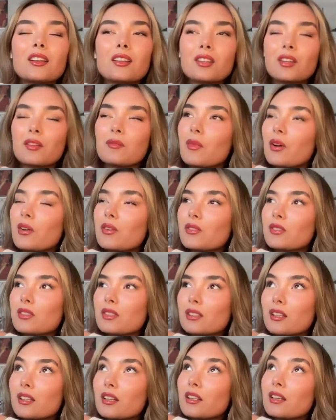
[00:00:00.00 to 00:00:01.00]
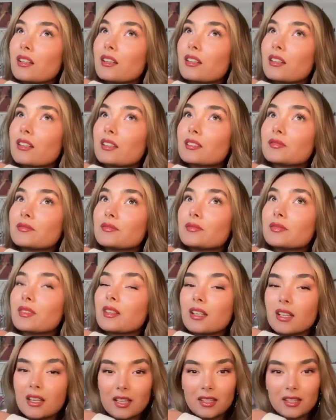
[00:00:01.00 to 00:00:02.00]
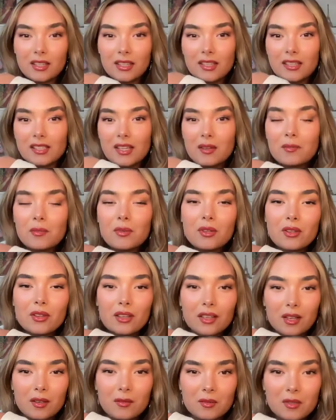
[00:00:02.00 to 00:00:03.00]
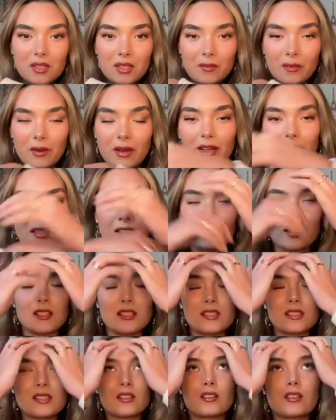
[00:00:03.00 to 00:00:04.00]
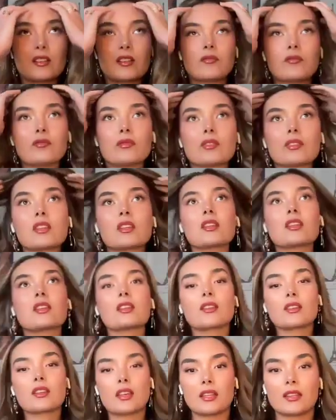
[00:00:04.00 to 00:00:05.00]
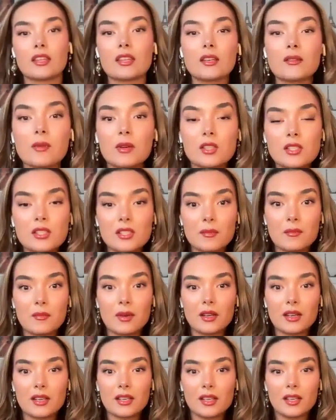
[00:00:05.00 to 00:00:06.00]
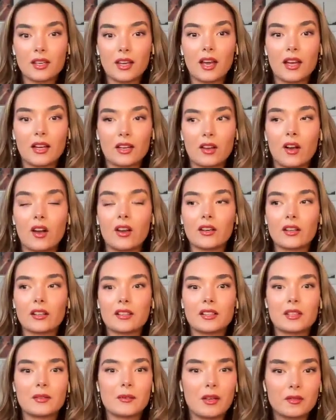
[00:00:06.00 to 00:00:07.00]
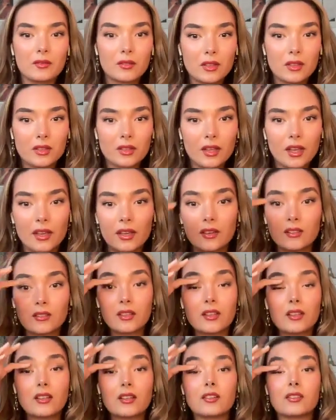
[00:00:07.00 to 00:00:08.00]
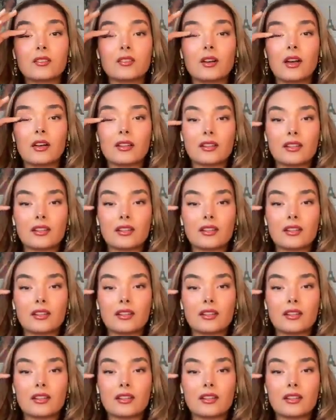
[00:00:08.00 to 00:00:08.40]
the most the example that comes to mind is, okay, think about somebody iconic. Think about, okay, I